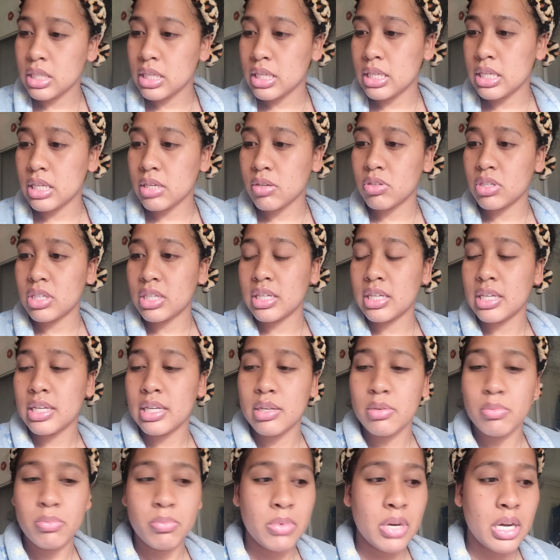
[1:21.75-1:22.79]
And I'm gonna
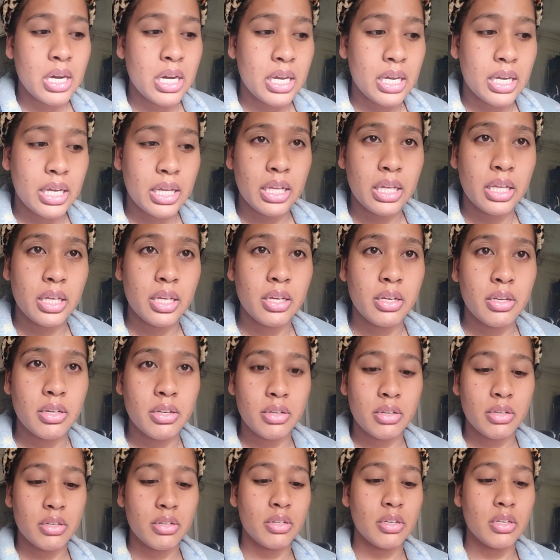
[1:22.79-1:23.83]
get my
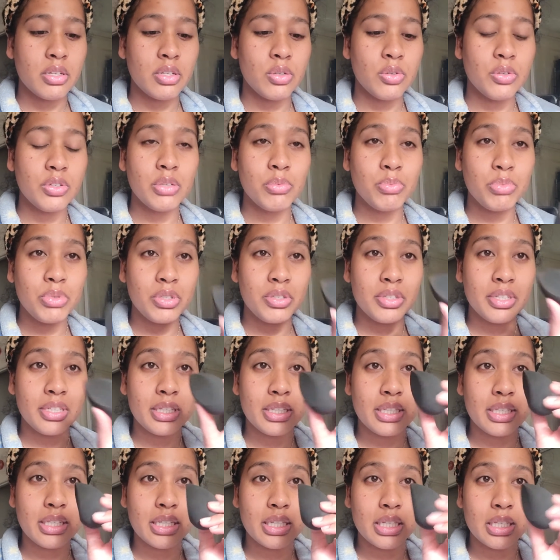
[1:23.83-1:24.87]
Huda
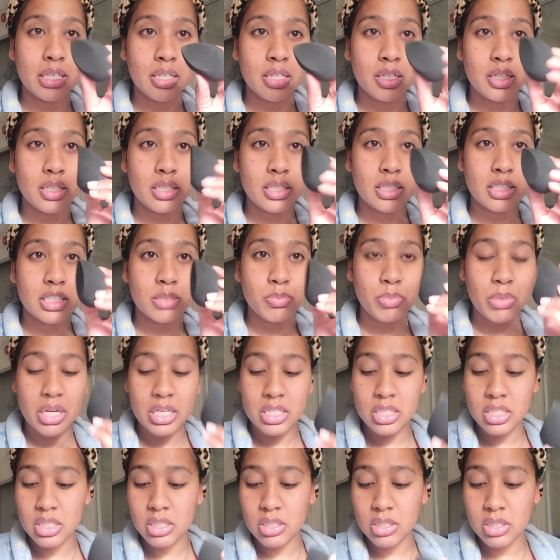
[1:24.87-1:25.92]
Beauty
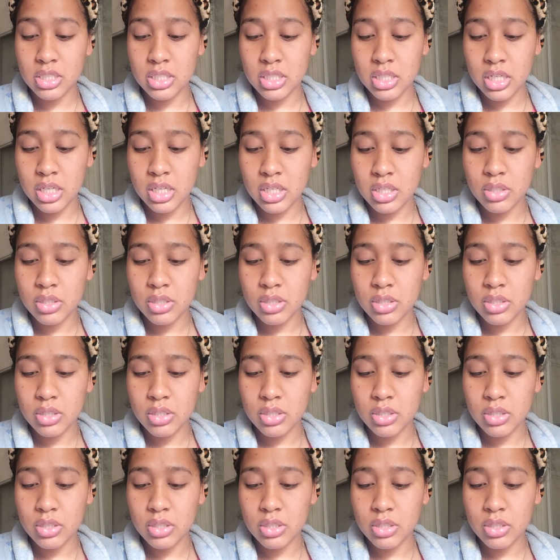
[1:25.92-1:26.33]
sponge.